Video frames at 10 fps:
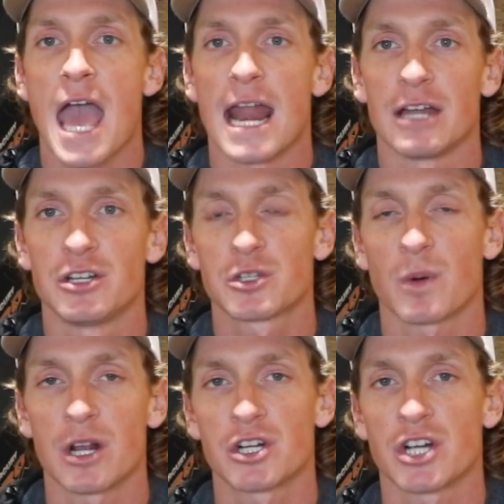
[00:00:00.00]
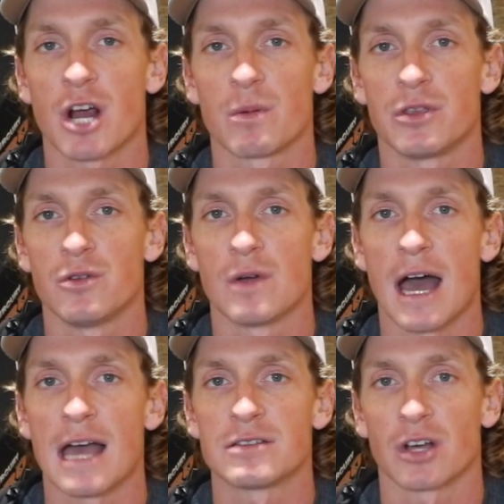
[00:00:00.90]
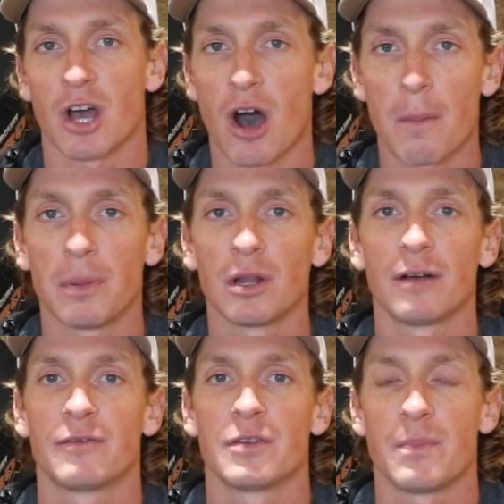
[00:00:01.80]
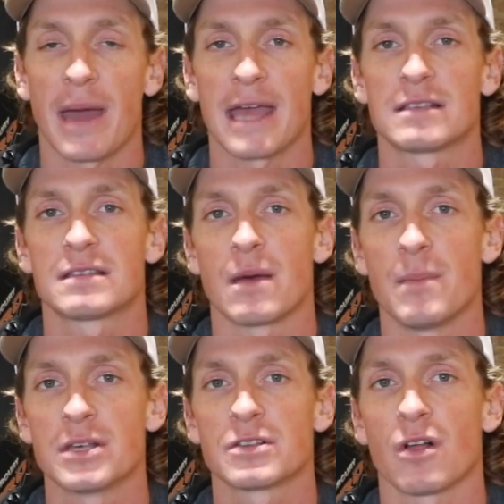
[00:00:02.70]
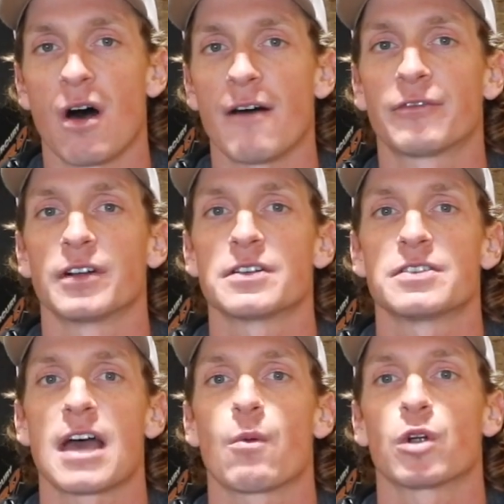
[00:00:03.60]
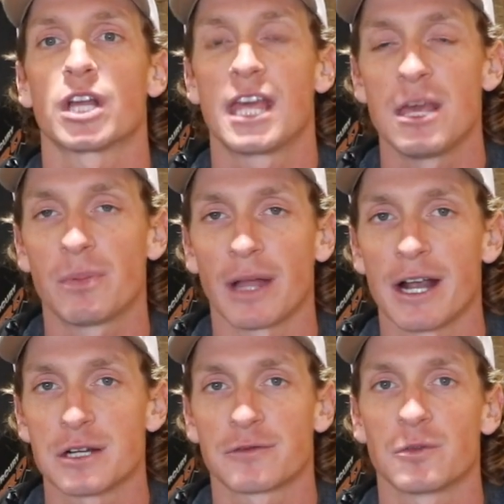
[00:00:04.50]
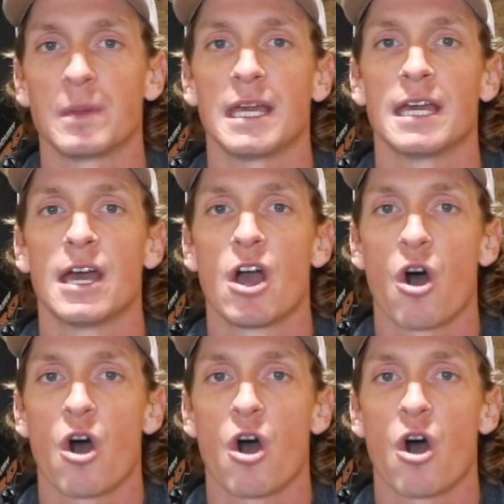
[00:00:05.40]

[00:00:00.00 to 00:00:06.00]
And I just want to share with you guys a couple of the baits that Missile offers that were key players for me